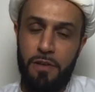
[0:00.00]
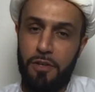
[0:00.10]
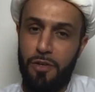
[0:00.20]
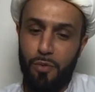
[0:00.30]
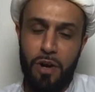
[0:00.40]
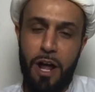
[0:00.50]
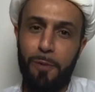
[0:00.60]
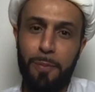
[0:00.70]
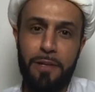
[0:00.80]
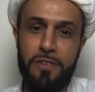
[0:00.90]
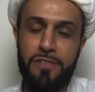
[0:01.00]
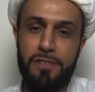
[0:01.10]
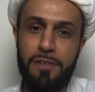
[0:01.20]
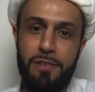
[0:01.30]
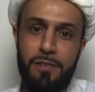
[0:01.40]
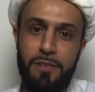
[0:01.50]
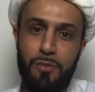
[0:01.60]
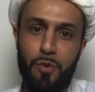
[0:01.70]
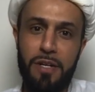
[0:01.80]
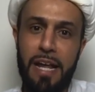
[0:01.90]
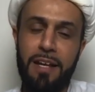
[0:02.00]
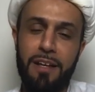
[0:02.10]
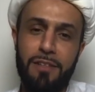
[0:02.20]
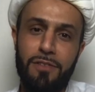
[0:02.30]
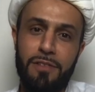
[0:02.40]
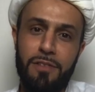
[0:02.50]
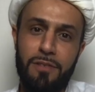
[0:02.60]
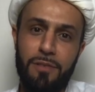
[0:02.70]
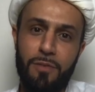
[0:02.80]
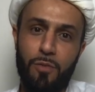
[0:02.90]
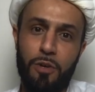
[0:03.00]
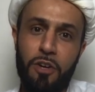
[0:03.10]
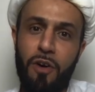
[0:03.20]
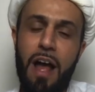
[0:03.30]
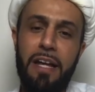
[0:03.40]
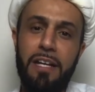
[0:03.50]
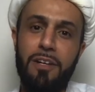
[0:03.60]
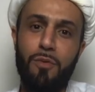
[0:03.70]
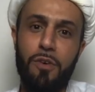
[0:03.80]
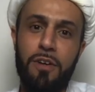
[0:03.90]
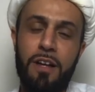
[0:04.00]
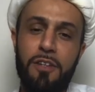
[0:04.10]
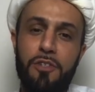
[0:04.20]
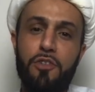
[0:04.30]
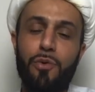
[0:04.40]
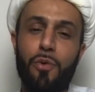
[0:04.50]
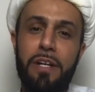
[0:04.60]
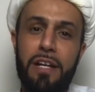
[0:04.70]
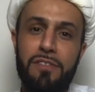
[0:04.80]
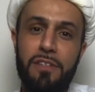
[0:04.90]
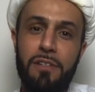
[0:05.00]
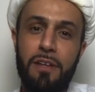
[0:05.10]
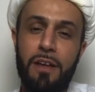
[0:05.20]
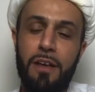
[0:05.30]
you know, we're helpless, we're naked, we're crying, we're disoriented.